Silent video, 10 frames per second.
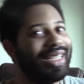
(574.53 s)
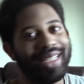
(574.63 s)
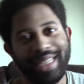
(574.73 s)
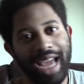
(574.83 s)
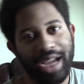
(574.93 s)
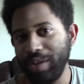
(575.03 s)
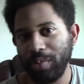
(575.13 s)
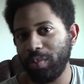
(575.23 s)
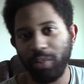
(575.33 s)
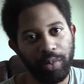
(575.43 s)
Now
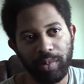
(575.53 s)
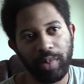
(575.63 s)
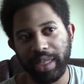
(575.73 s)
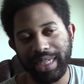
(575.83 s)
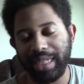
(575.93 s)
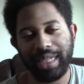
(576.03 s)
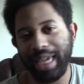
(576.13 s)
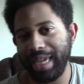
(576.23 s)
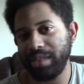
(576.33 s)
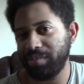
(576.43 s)
you really
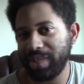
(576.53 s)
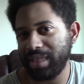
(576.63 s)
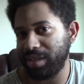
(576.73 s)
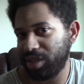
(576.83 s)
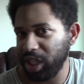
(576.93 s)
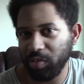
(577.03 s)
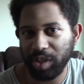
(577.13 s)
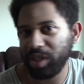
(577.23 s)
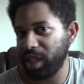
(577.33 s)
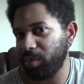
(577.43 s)
can't
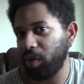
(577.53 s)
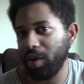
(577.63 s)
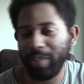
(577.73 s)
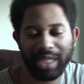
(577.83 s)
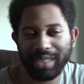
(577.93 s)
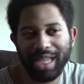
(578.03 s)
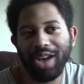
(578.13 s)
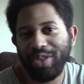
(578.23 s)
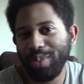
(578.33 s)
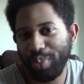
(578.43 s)
distinguish anymore, because
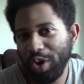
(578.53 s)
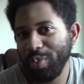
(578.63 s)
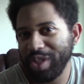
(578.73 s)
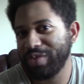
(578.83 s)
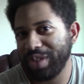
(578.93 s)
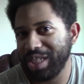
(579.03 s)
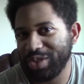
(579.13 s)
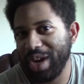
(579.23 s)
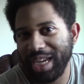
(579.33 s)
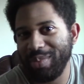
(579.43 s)
now they're purposefully
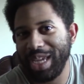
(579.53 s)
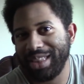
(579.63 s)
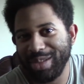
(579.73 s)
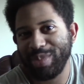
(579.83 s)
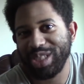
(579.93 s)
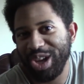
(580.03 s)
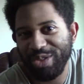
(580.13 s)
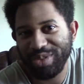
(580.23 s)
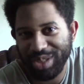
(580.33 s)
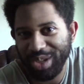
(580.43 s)
trying to make
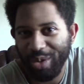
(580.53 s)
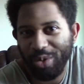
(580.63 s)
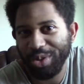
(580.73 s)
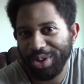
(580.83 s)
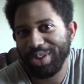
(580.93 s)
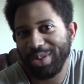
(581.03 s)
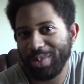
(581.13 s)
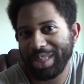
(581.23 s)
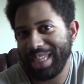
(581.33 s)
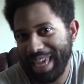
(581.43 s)
themselves look older than
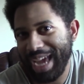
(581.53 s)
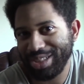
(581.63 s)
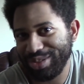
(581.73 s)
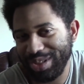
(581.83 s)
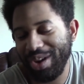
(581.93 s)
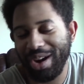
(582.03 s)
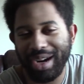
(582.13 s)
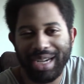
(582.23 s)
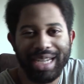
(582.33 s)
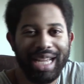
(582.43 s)
what they actually
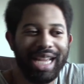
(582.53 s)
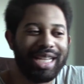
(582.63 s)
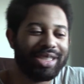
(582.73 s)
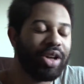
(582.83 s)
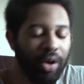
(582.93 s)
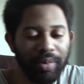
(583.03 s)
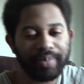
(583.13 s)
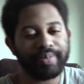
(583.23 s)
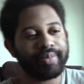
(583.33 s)
are. So